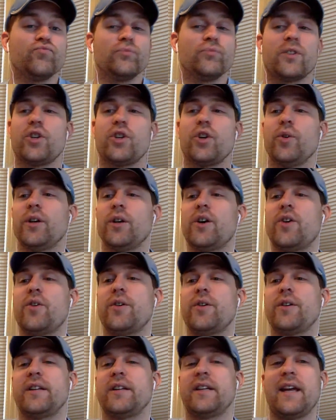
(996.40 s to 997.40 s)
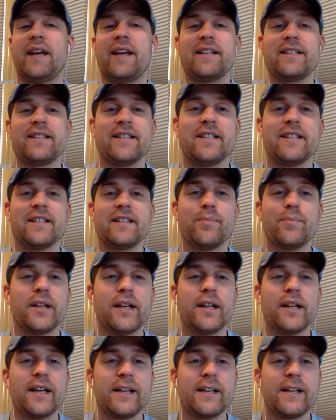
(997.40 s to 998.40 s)
2-0 in the ACC
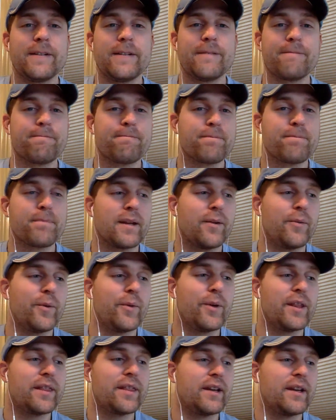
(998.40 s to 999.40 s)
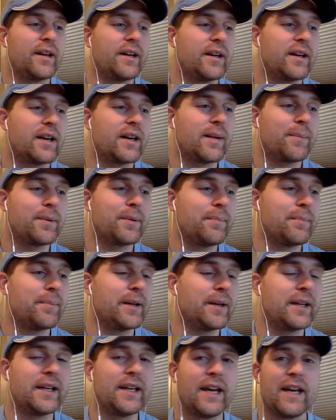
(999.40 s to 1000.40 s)
play, with a couple of
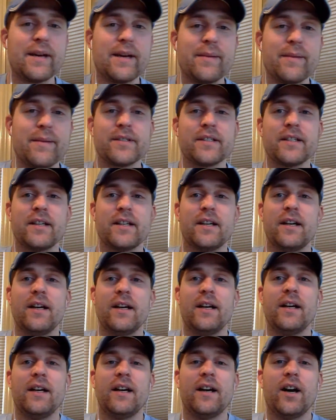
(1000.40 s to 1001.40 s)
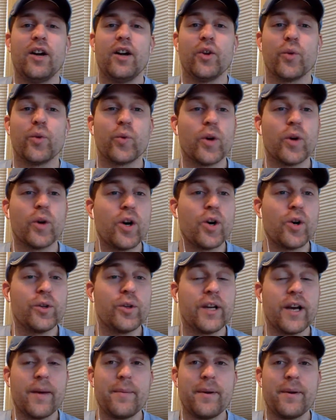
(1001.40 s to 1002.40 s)
big games on the road
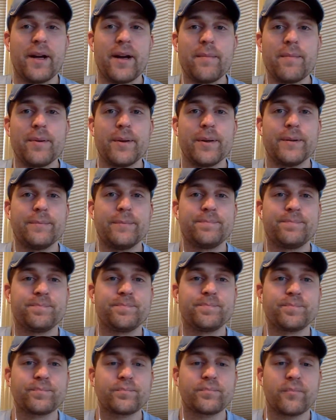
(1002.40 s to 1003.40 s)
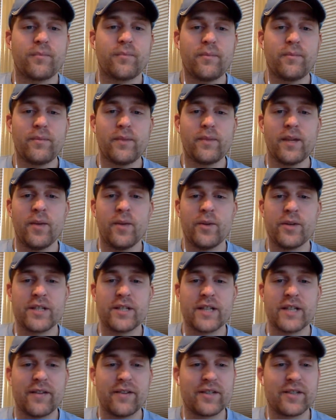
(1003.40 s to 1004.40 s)
coming up, which is
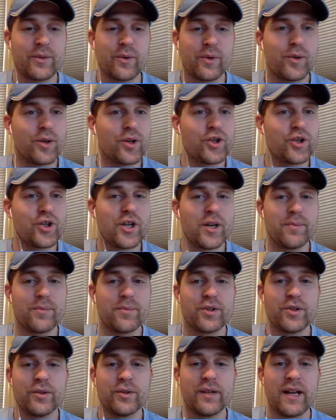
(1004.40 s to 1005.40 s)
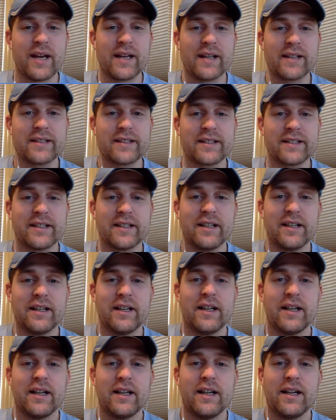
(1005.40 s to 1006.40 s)
obviously where we'll jump to next.
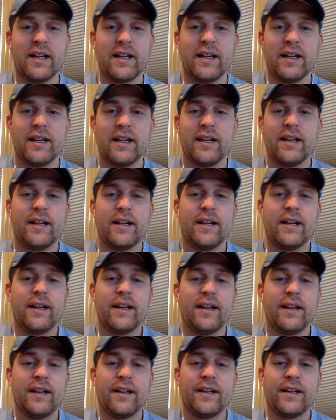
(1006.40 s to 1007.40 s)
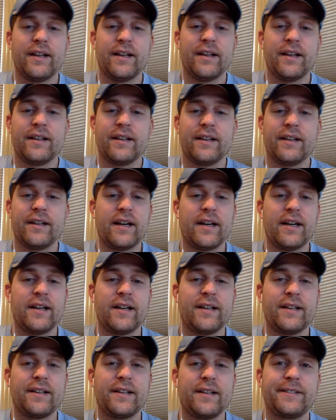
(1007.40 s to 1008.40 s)
And
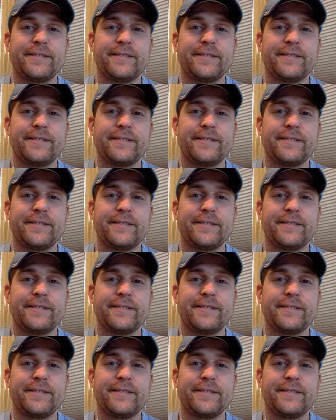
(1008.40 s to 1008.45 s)
like